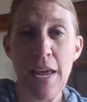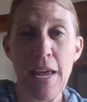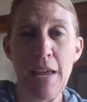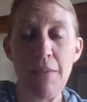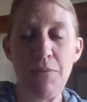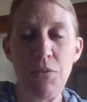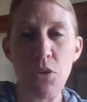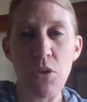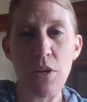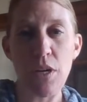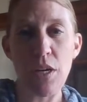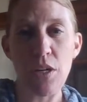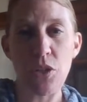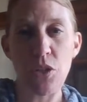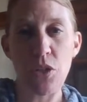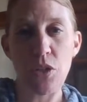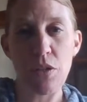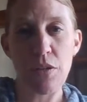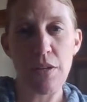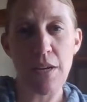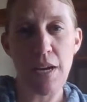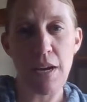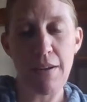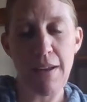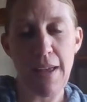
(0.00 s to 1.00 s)
If you're not
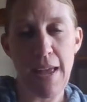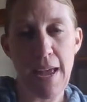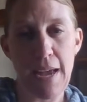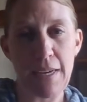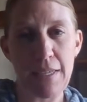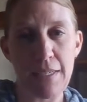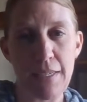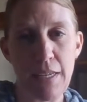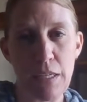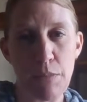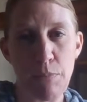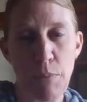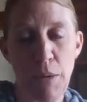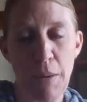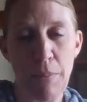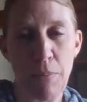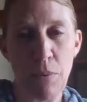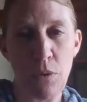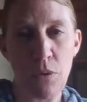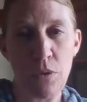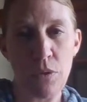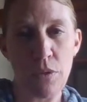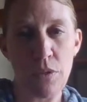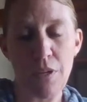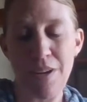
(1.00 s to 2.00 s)
sure how to access
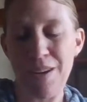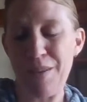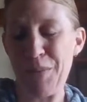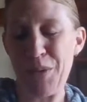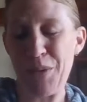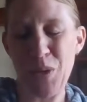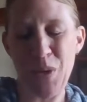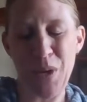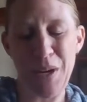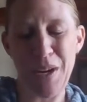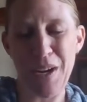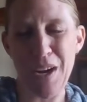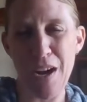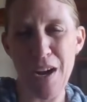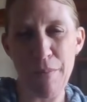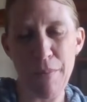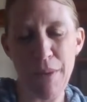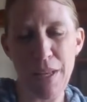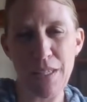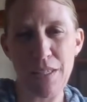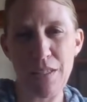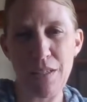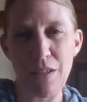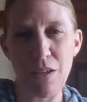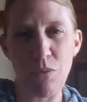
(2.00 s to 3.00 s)

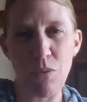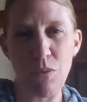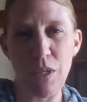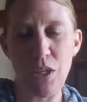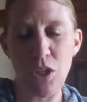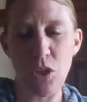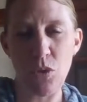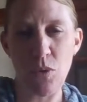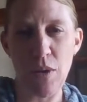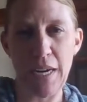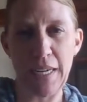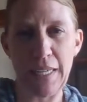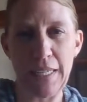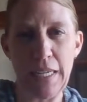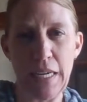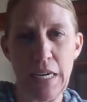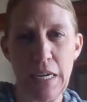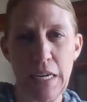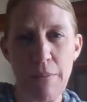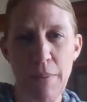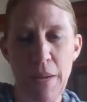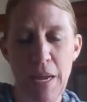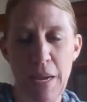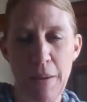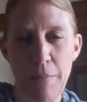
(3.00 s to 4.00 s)
comments that are written directly
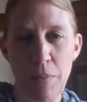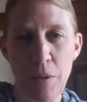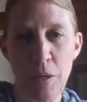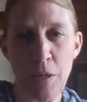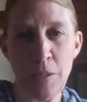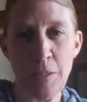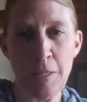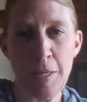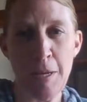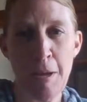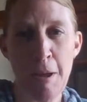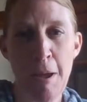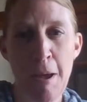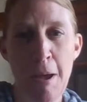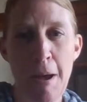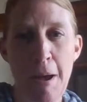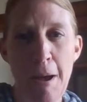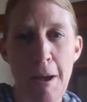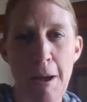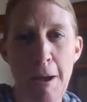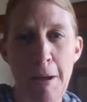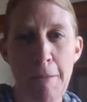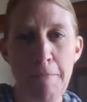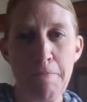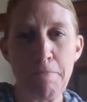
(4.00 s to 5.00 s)
on papers,
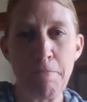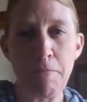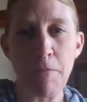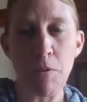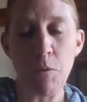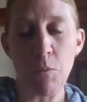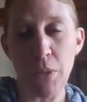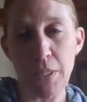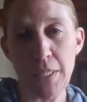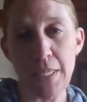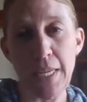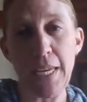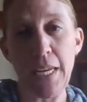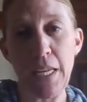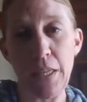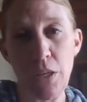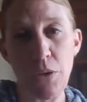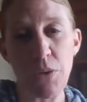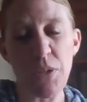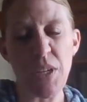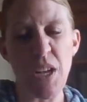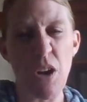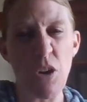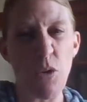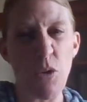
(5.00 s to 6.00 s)
once I get
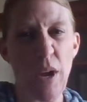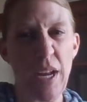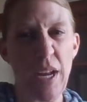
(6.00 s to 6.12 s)
those all